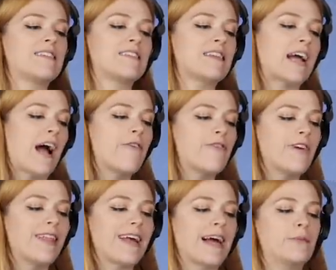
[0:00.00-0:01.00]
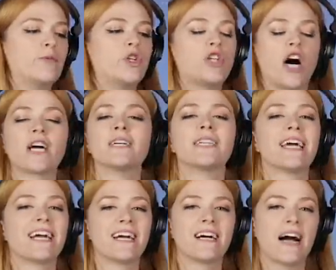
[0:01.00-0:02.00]
this is like, I feel like I'm
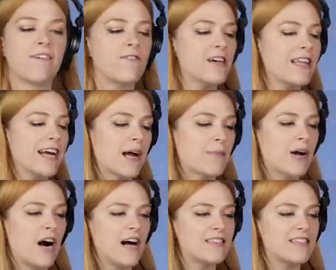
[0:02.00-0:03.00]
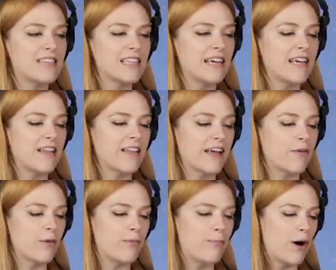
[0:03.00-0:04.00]
juggling. I feel like I'm constantly like
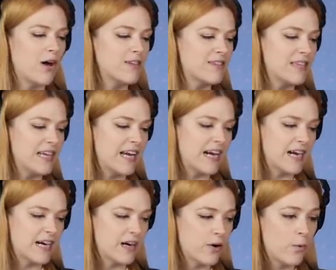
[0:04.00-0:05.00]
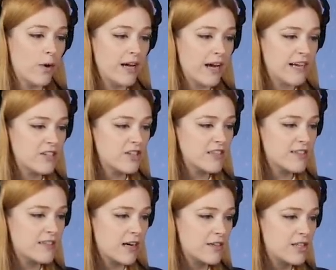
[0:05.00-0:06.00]
with balls in the air. What? I
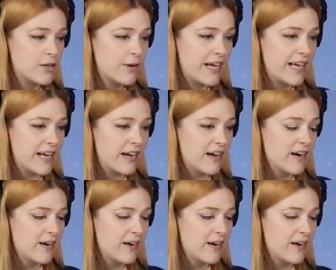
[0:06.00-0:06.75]
just tucked you in.